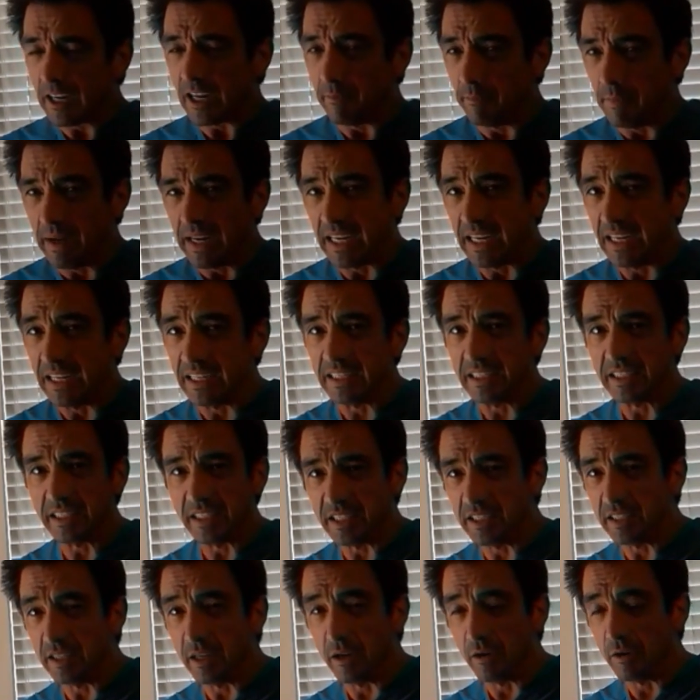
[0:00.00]
I
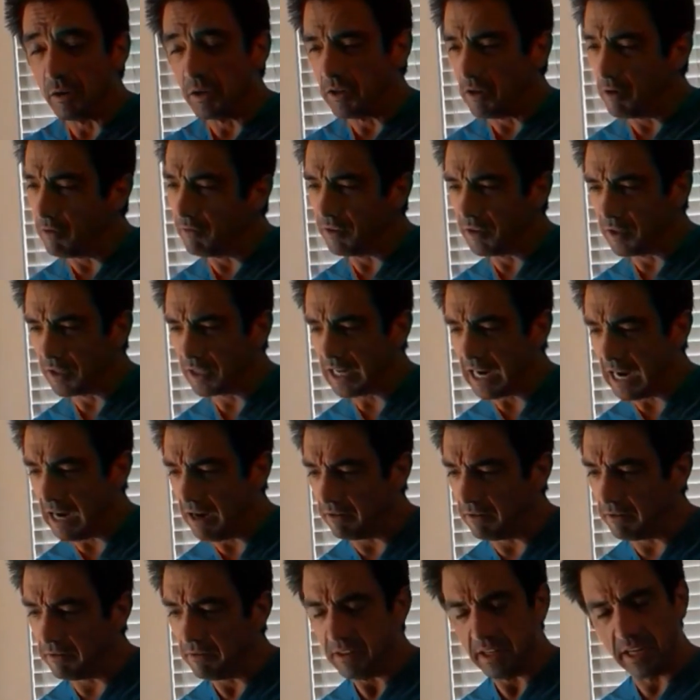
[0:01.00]
recommend you know an
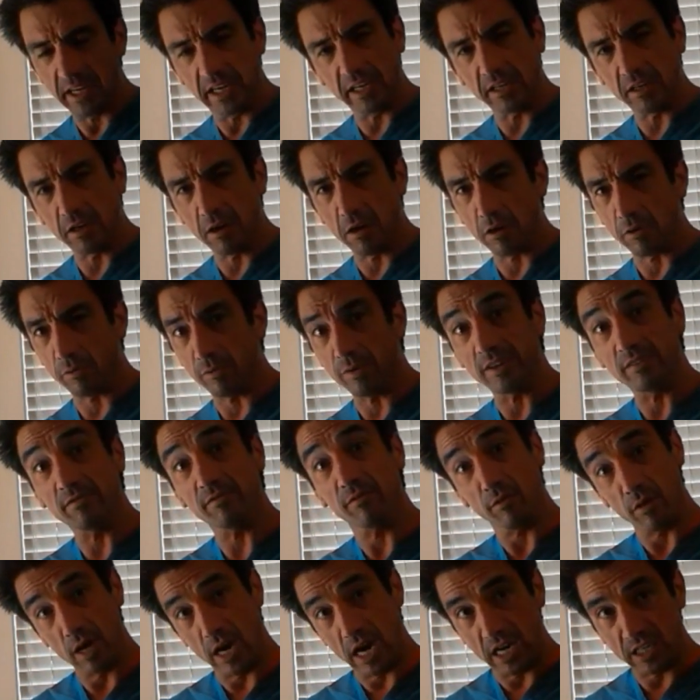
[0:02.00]
over-the-counter thing
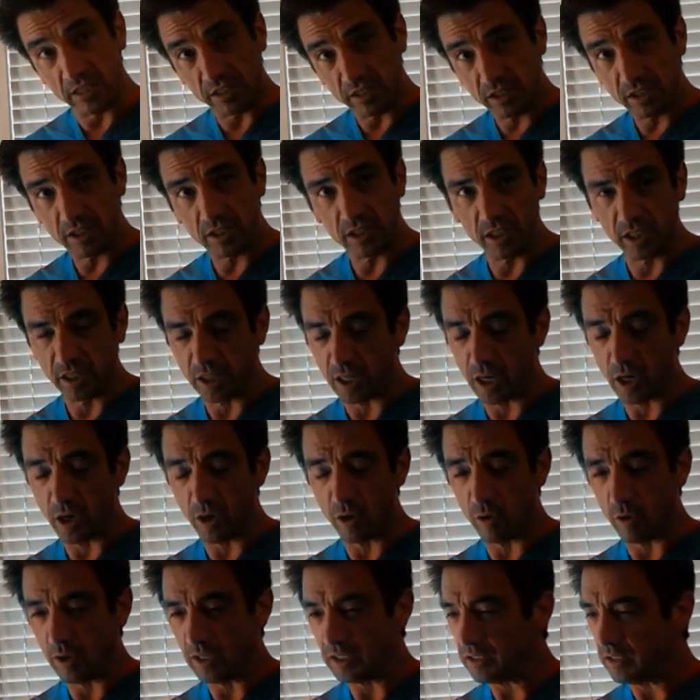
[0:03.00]
called Refresh.
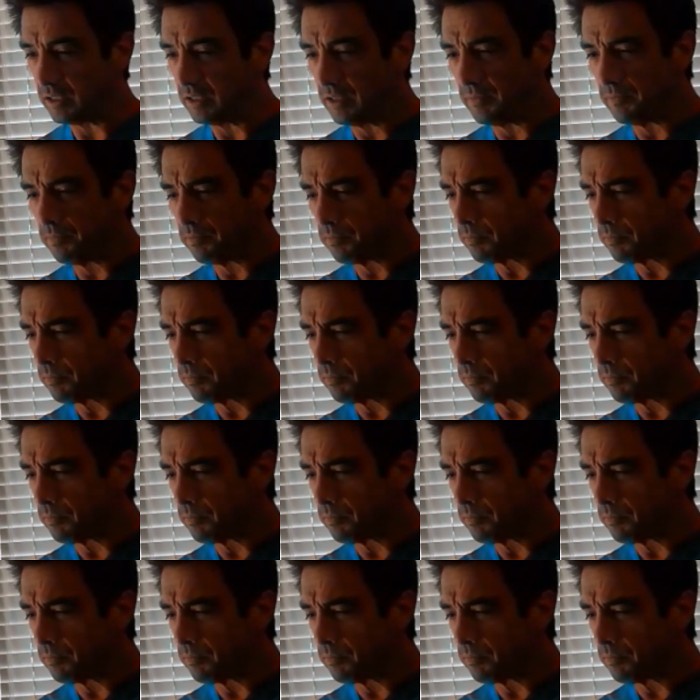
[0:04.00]
You know,